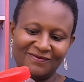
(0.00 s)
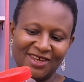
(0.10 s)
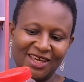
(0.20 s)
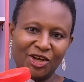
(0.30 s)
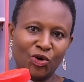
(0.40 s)

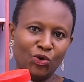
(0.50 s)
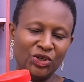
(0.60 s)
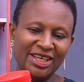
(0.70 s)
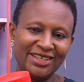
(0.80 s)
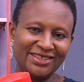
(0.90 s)

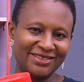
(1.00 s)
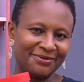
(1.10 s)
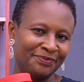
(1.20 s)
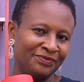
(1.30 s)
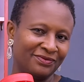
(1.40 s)
including
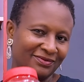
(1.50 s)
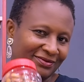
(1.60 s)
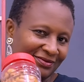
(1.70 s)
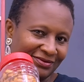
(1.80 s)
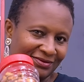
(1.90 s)

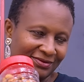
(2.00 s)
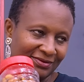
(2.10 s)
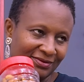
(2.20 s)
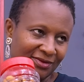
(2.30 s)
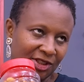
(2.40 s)

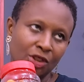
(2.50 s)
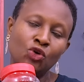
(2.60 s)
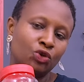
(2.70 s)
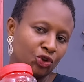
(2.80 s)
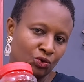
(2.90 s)
the
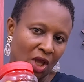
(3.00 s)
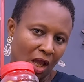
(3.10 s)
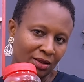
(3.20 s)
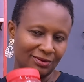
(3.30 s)
no sugar.